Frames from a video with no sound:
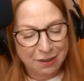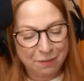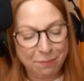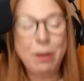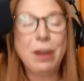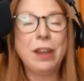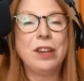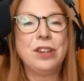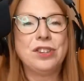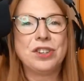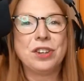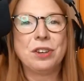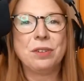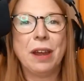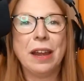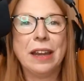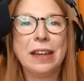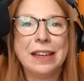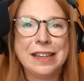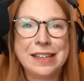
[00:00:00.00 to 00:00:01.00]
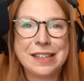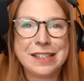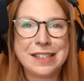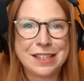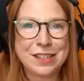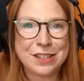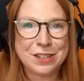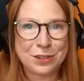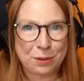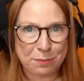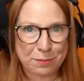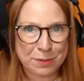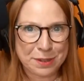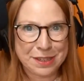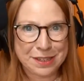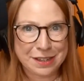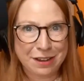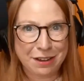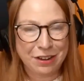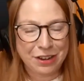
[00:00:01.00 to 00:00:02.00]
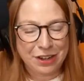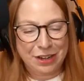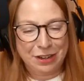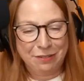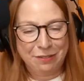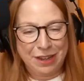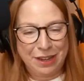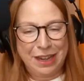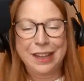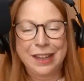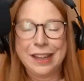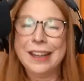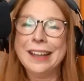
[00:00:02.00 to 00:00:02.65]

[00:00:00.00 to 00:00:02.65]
Mind you, at least it stopped us arguing.